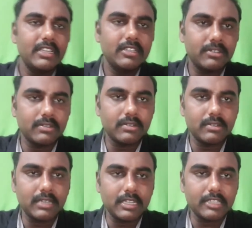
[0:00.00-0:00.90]

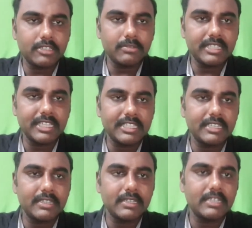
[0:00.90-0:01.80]
So, assume this as a
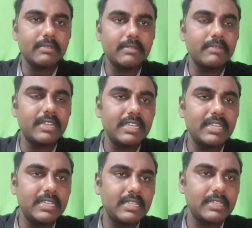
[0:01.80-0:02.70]
uh, middle
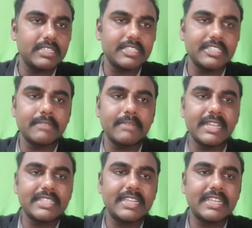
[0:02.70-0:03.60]
ear. this is the
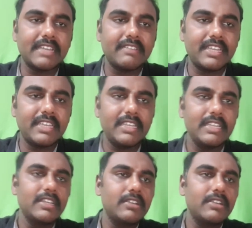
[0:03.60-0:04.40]
mastoid cavity.